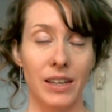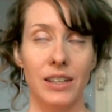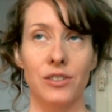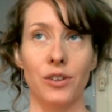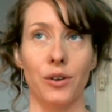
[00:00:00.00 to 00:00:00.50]

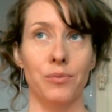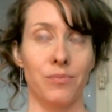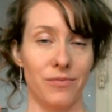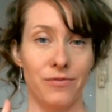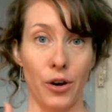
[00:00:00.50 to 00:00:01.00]
So
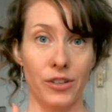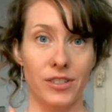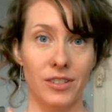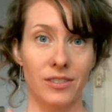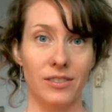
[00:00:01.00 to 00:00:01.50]

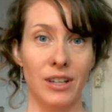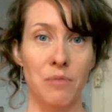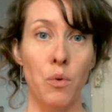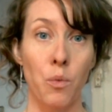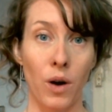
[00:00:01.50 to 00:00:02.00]
first,
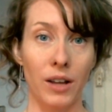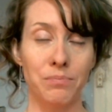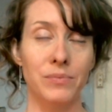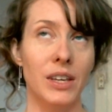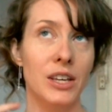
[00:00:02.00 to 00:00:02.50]
number
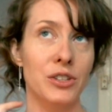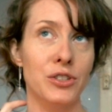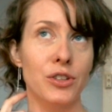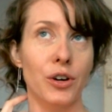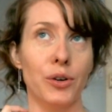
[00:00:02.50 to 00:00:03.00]
one.
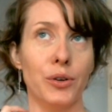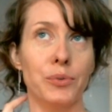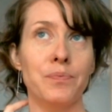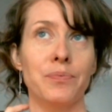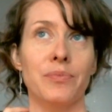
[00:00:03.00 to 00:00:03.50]
So
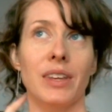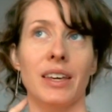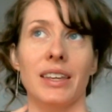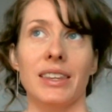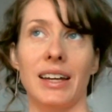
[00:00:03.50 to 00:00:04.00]

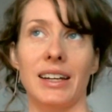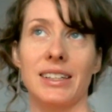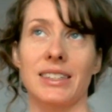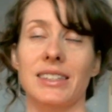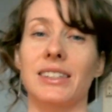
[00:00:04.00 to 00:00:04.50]
that
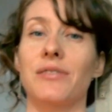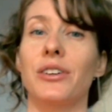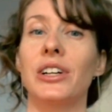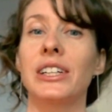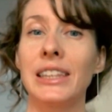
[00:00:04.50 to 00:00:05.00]
is this
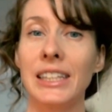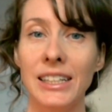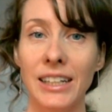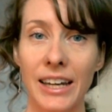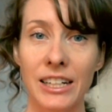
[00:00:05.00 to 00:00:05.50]
very
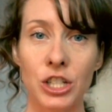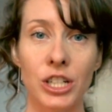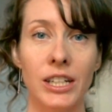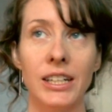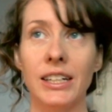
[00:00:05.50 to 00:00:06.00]
leader
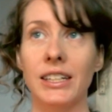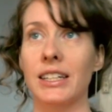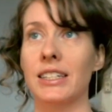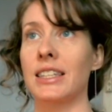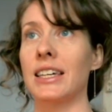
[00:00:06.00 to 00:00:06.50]
energy. It
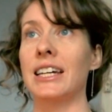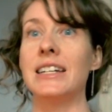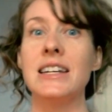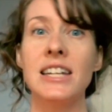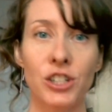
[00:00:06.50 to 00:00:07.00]
is the
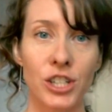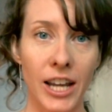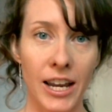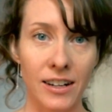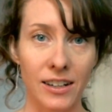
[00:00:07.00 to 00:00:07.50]

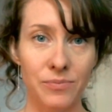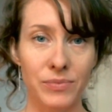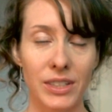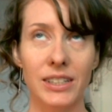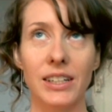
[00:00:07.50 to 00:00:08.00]
initiator.
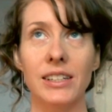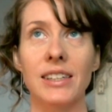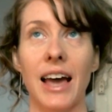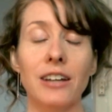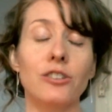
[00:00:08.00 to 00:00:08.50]
It is
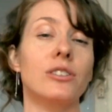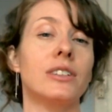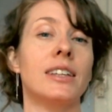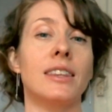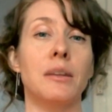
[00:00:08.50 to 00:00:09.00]

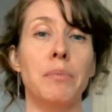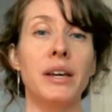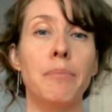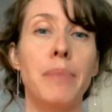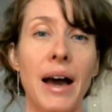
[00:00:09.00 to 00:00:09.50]
actually the
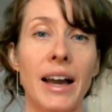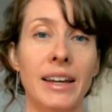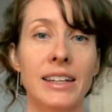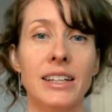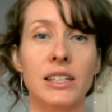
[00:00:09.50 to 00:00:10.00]
Big
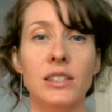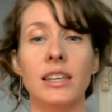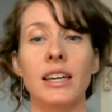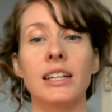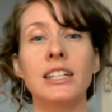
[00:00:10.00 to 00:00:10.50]
Bang. It is
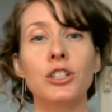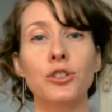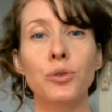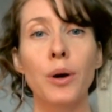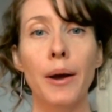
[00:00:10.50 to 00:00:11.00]
the
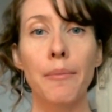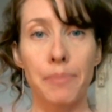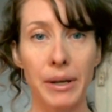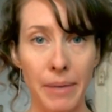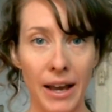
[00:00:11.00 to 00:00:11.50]
initial
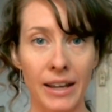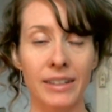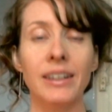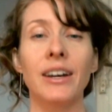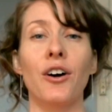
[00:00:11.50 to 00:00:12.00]
Big
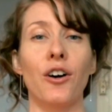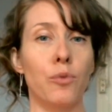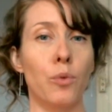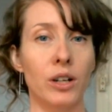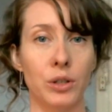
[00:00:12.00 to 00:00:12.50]
Bang
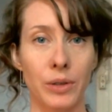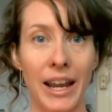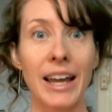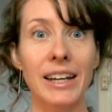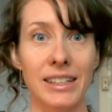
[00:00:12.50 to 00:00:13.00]
of what
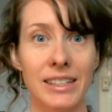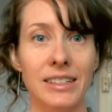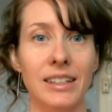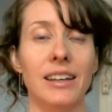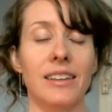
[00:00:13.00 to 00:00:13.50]
created
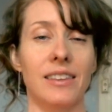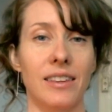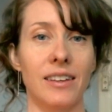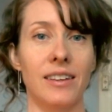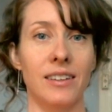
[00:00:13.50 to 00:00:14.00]

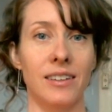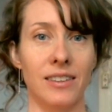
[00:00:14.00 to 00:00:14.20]
the